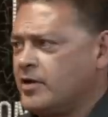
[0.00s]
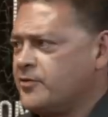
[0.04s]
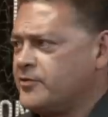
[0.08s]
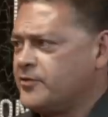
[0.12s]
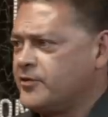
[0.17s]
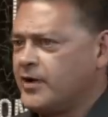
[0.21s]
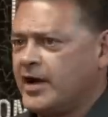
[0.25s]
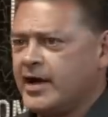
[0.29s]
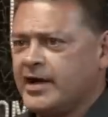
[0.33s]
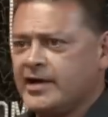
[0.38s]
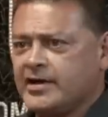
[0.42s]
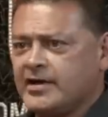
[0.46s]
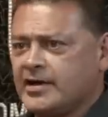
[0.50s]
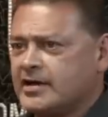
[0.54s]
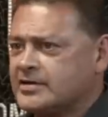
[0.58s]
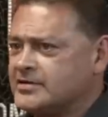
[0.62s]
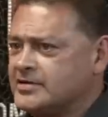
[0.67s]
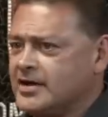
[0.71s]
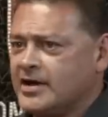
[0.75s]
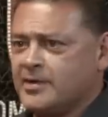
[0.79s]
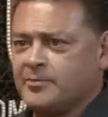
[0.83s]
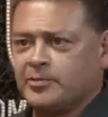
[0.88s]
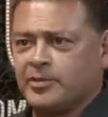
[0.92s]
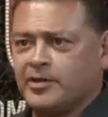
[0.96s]
fight? And I
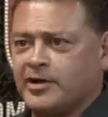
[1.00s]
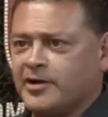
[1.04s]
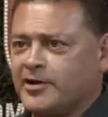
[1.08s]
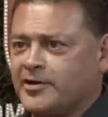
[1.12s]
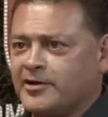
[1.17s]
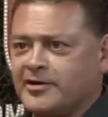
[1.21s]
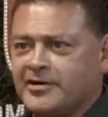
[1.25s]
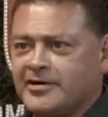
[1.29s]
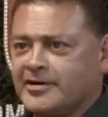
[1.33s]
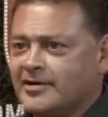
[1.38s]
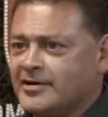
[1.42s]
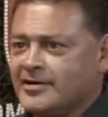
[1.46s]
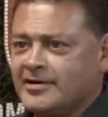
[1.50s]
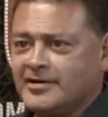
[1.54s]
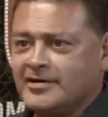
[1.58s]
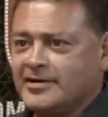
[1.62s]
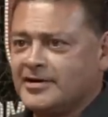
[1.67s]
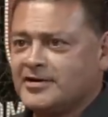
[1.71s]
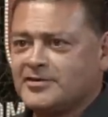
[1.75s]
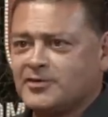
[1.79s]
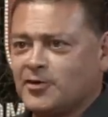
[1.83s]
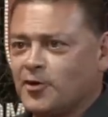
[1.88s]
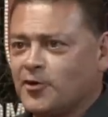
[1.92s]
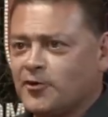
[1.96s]
say, hey, player,
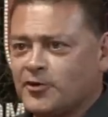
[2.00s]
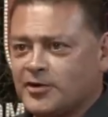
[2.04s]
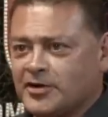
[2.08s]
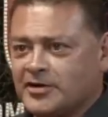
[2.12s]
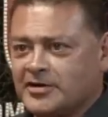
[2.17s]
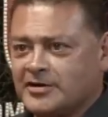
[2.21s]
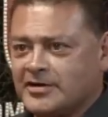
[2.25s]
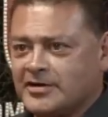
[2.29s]
it's over.